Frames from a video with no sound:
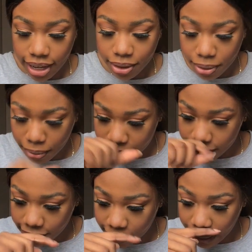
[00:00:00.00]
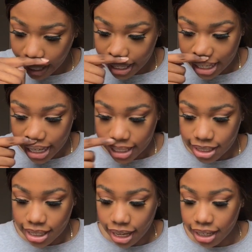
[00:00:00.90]
it through a different kind of
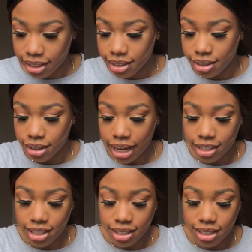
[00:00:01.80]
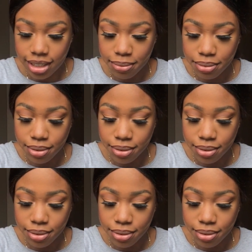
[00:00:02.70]
lens, like, you're actually deep.